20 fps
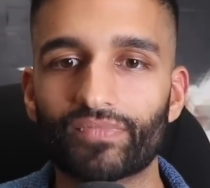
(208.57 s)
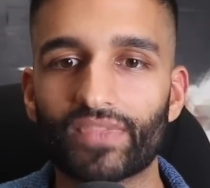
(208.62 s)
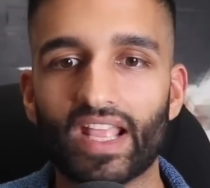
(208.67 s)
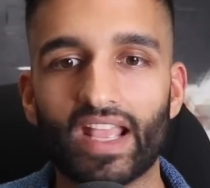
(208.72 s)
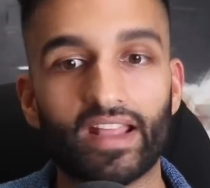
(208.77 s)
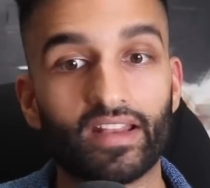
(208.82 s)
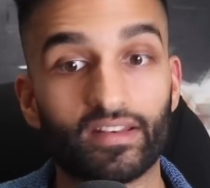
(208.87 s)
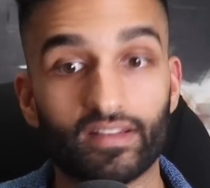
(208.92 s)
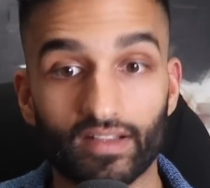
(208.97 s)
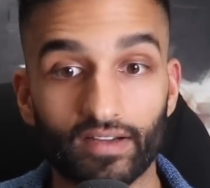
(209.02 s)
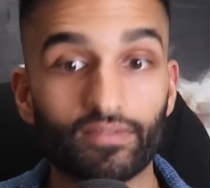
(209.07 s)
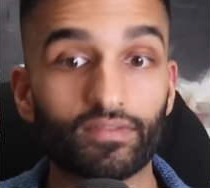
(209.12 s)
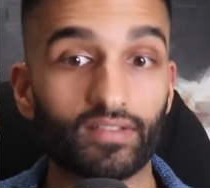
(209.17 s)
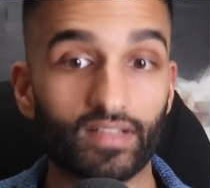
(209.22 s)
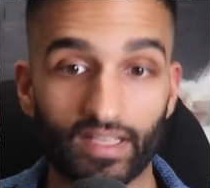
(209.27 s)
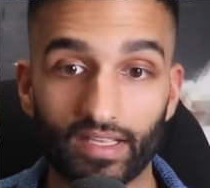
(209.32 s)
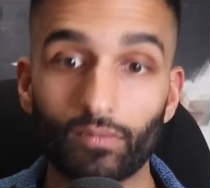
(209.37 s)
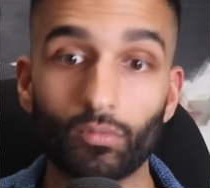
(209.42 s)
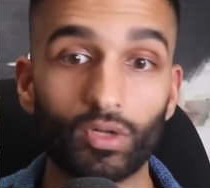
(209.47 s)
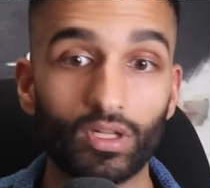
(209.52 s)
And
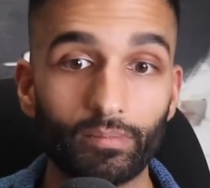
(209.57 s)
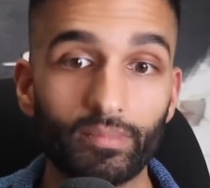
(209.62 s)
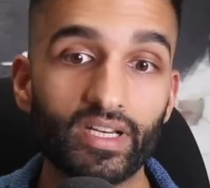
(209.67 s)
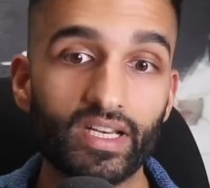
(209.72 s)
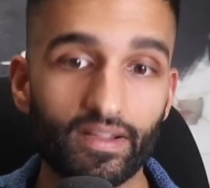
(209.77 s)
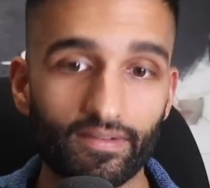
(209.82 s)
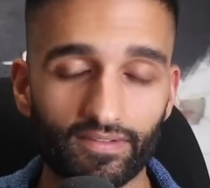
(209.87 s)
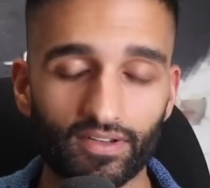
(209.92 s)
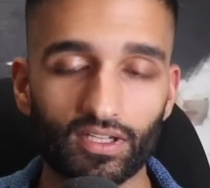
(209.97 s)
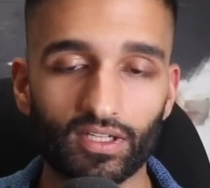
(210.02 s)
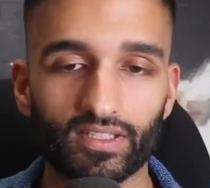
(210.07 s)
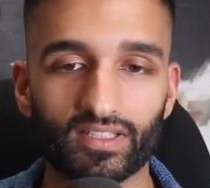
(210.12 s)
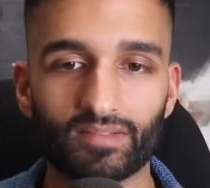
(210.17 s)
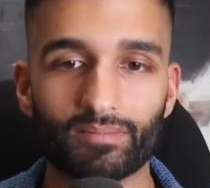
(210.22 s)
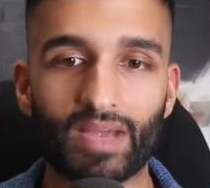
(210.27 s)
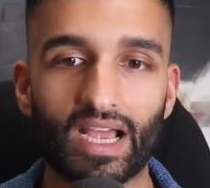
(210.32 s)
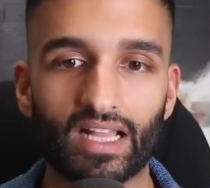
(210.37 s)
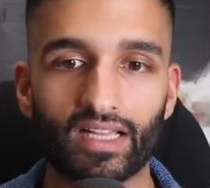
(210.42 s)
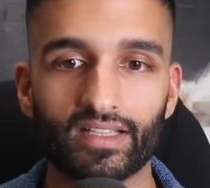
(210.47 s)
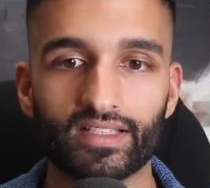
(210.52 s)
it will be difficult to
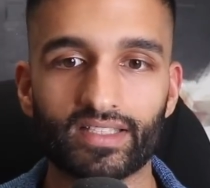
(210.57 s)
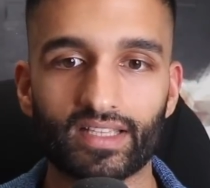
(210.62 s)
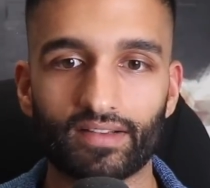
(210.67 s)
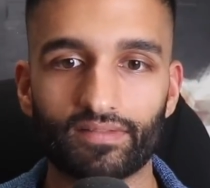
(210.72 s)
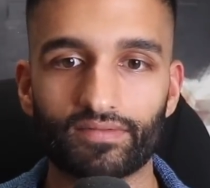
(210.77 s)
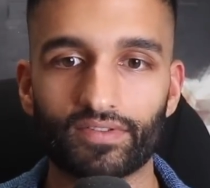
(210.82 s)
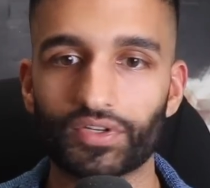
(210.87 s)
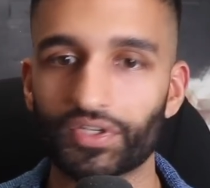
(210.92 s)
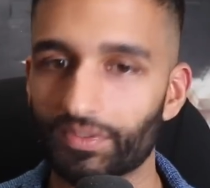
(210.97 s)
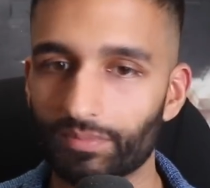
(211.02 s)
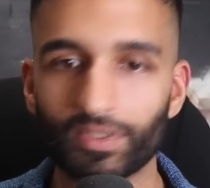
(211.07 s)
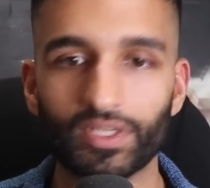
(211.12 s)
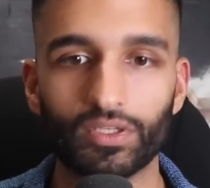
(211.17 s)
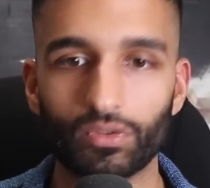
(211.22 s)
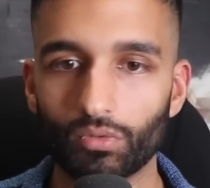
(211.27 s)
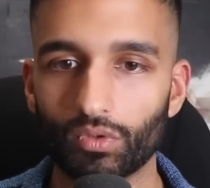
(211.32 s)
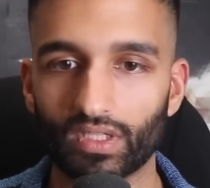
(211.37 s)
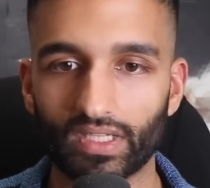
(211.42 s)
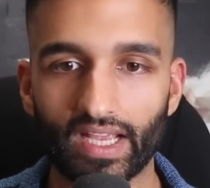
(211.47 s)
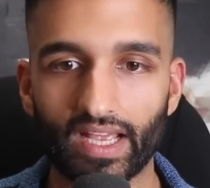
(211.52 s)
balance at first, but you
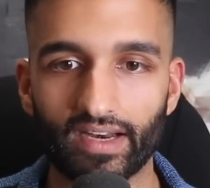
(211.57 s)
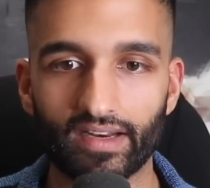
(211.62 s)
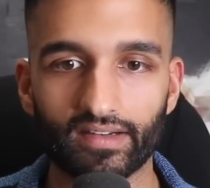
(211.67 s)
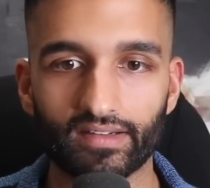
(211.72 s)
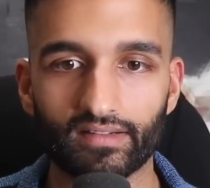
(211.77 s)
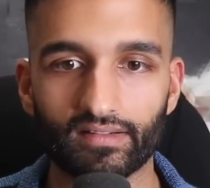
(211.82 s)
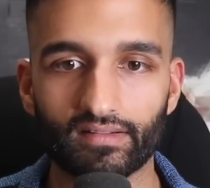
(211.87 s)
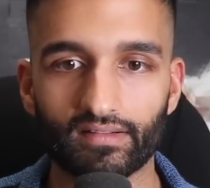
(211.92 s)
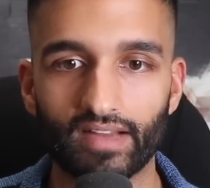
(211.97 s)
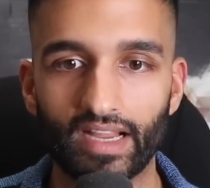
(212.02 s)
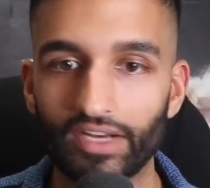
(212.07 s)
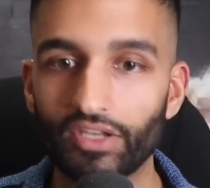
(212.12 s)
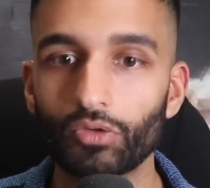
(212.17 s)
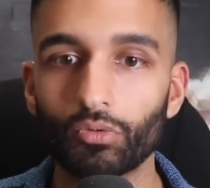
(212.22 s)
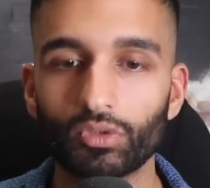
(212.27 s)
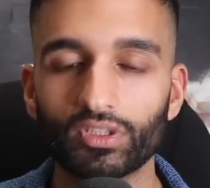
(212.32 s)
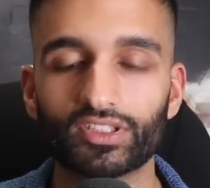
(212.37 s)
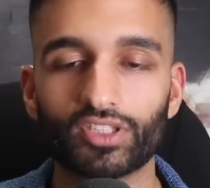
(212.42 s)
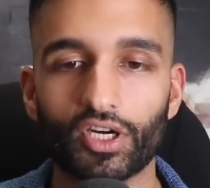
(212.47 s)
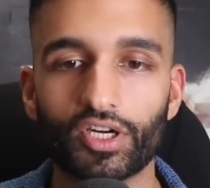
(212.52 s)
will get it. And you
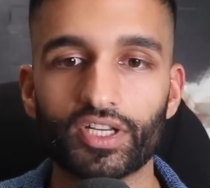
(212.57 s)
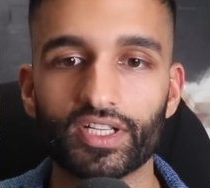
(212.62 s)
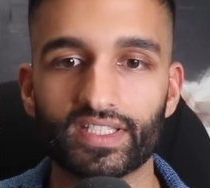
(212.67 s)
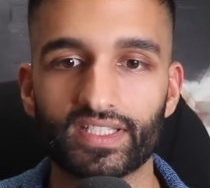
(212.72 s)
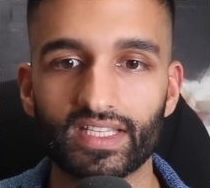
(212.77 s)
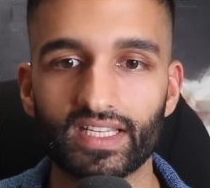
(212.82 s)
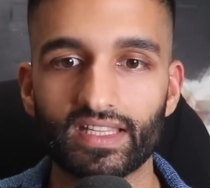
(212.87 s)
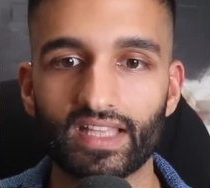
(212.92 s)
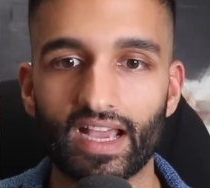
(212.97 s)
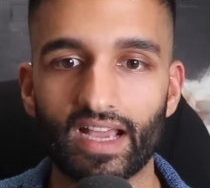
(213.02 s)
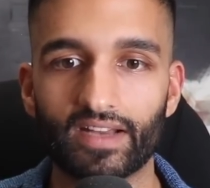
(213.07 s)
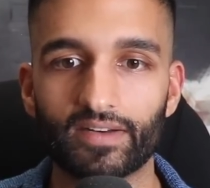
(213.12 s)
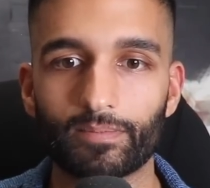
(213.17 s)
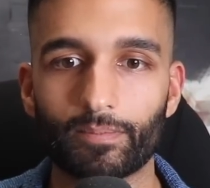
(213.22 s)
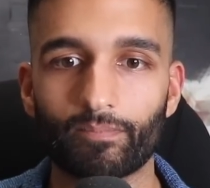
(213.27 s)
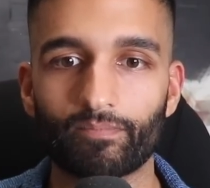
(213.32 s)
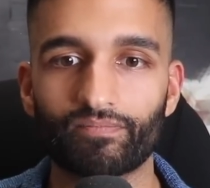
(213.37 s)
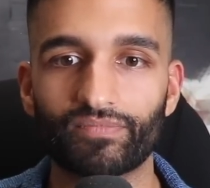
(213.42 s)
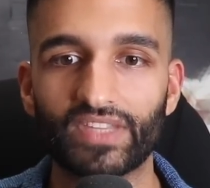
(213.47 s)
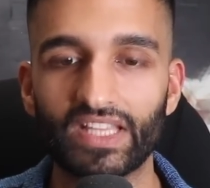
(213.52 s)
will start to see that
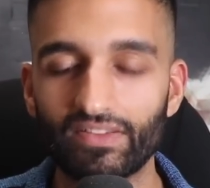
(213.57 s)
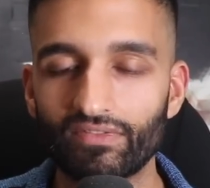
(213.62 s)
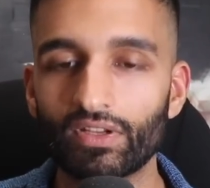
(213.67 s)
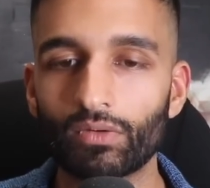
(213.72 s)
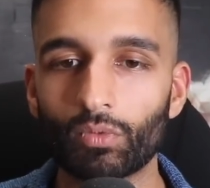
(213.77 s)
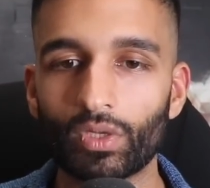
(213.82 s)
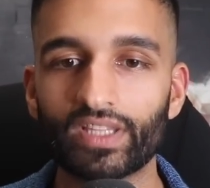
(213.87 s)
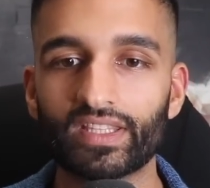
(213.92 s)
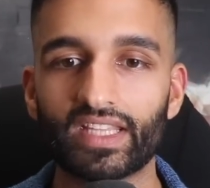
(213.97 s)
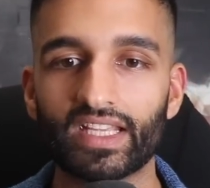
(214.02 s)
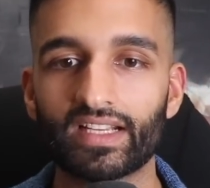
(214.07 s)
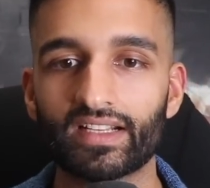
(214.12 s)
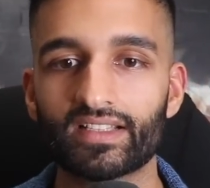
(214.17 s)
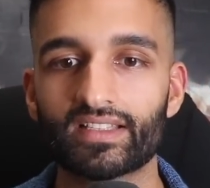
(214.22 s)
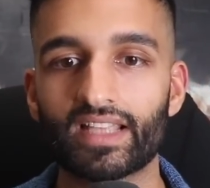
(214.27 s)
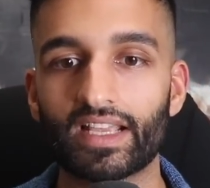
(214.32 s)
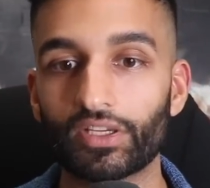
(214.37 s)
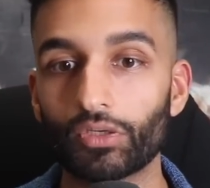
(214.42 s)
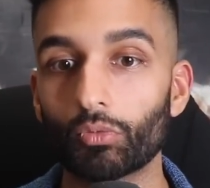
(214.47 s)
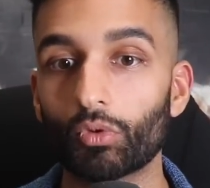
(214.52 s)
even when things
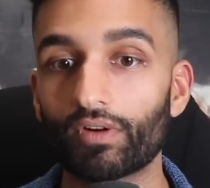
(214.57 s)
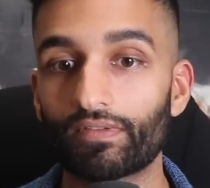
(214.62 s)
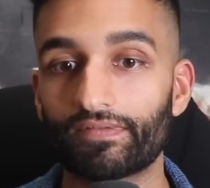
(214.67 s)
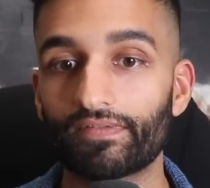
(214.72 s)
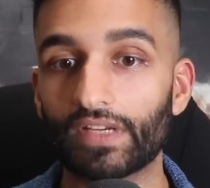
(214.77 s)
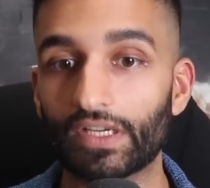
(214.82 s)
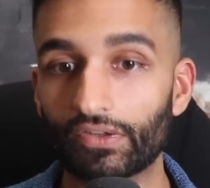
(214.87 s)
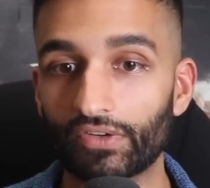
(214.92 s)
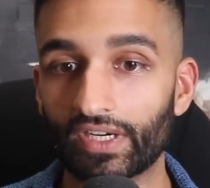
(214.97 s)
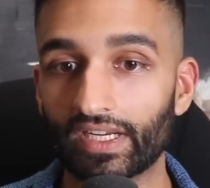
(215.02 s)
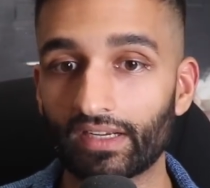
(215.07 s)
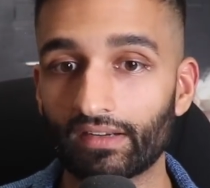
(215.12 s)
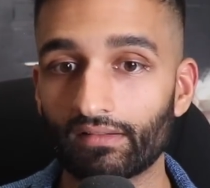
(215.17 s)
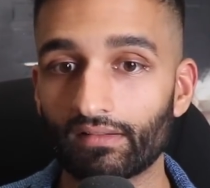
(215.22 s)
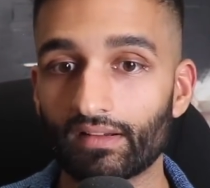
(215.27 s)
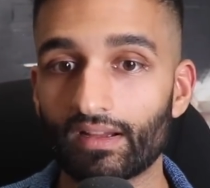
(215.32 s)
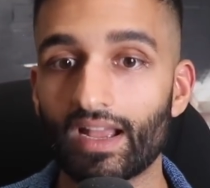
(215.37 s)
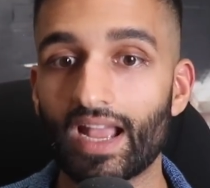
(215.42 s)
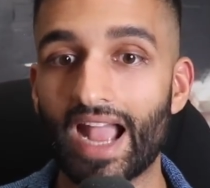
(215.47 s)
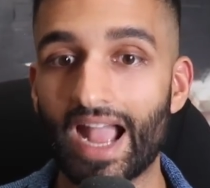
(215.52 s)
that you were fearing
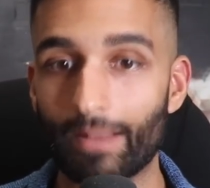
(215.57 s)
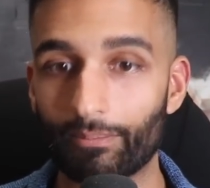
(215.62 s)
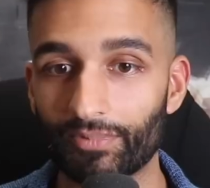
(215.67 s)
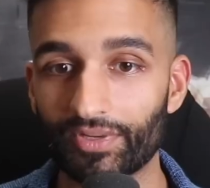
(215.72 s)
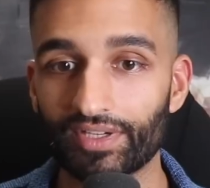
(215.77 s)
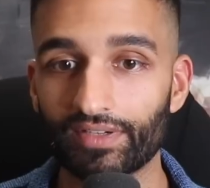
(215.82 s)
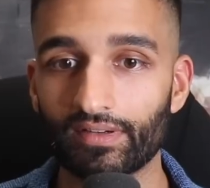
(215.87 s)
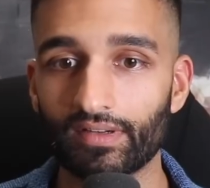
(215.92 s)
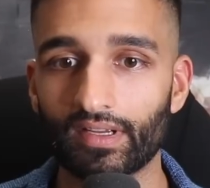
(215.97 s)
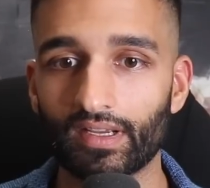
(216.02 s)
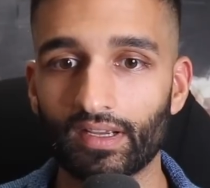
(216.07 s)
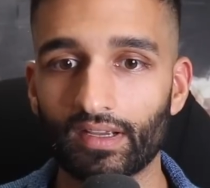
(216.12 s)
happen,